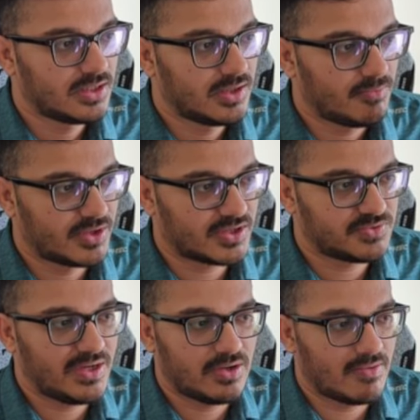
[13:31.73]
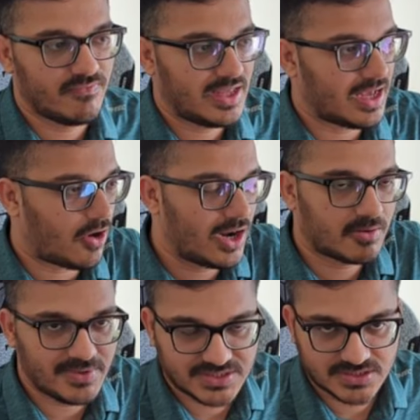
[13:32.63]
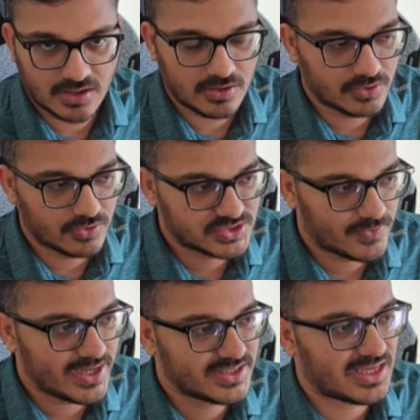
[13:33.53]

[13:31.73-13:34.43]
because we all our pieces are in good squares.